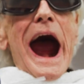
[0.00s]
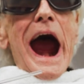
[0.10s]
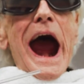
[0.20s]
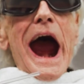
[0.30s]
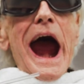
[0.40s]
our
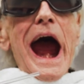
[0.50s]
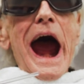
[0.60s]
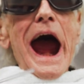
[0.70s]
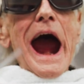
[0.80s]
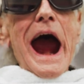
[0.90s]

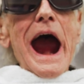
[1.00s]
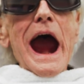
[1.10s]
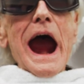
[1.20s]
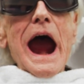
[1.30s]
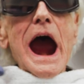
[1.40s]
restoration
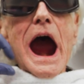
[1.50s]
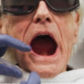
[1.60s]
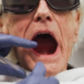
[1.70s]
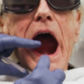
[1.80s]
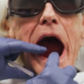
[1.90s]

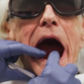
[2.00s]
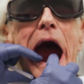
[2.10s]
we have